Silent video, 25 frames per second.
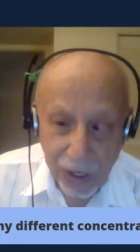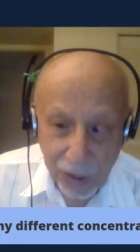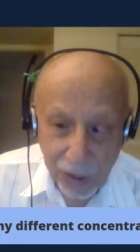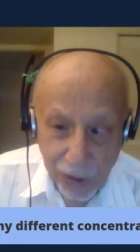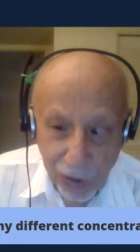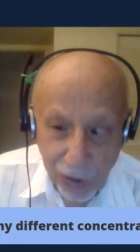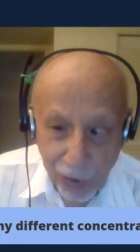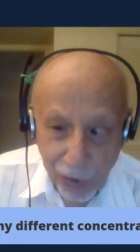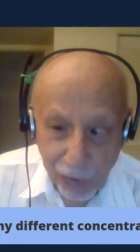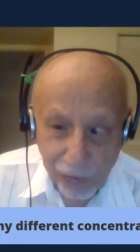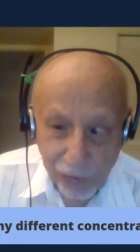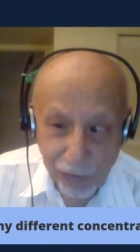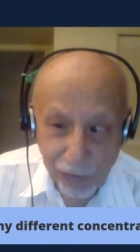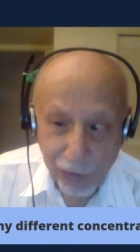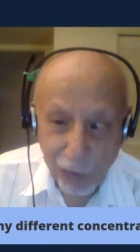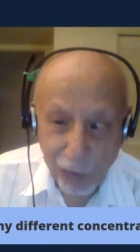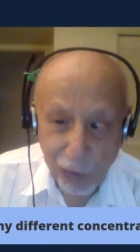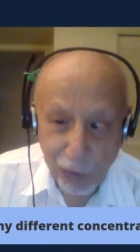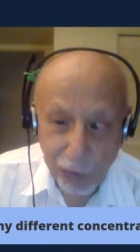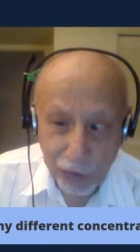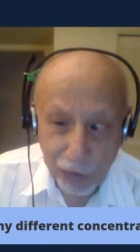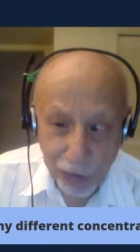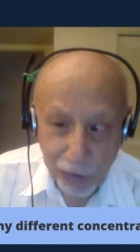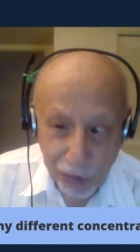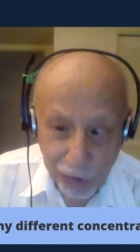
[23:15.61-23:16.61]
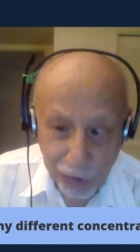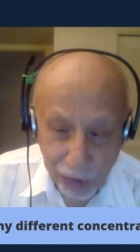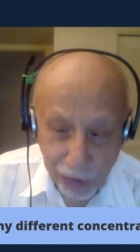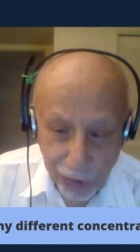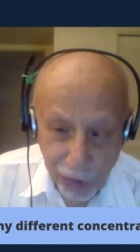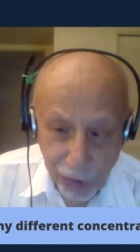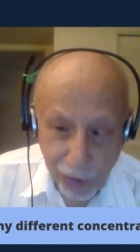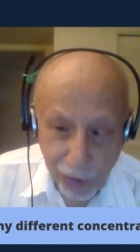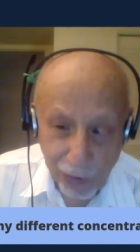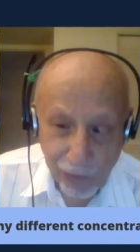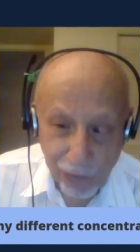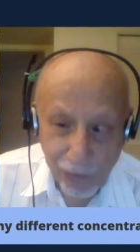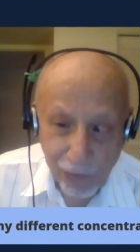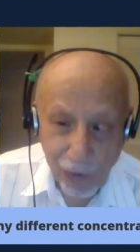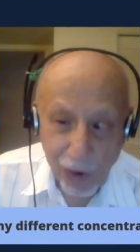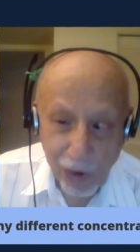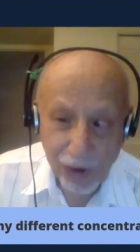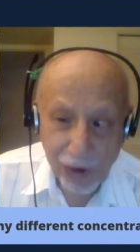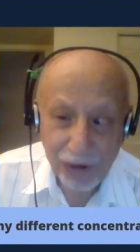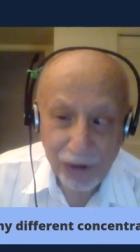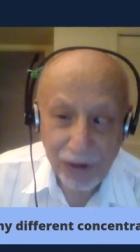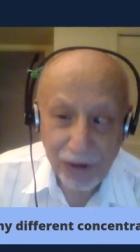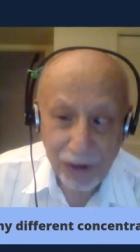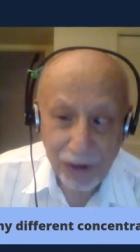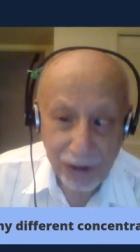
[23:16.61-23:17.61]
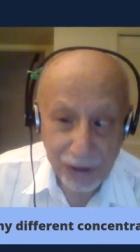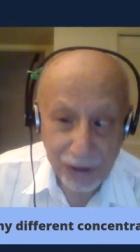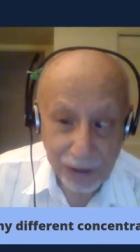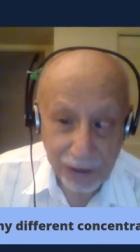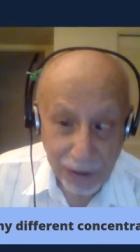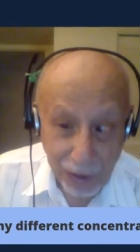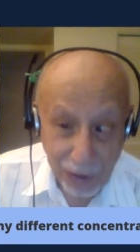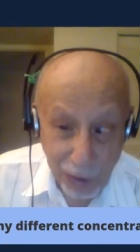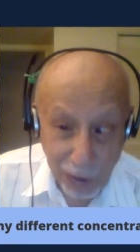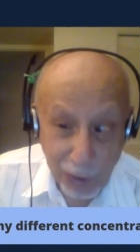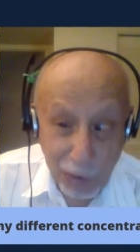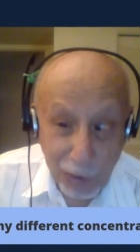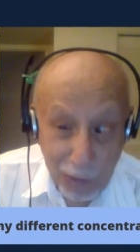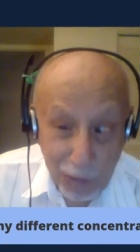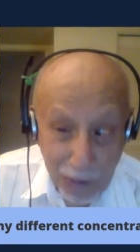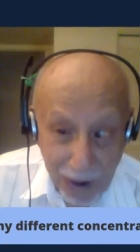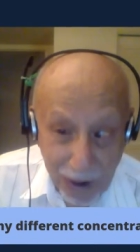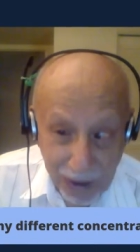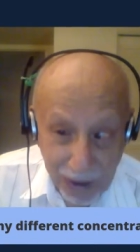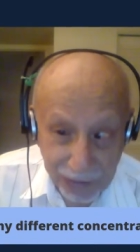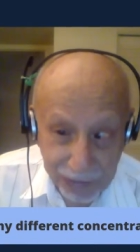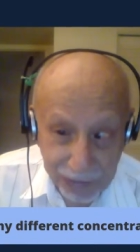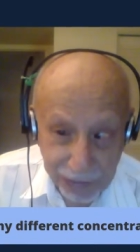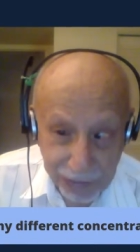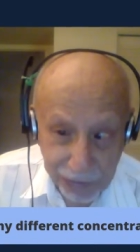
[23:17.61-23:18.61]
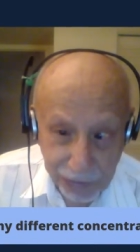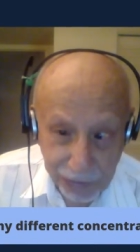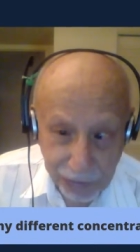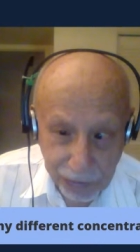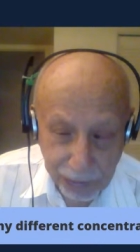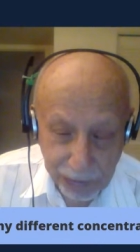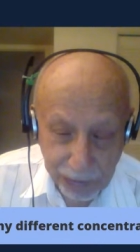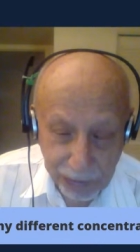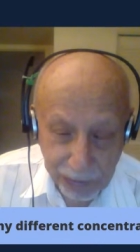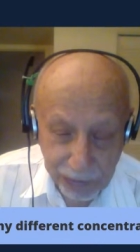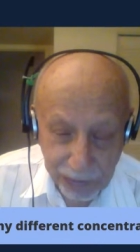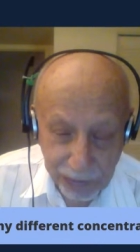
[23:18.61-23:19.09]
no food, no water, no bathroom.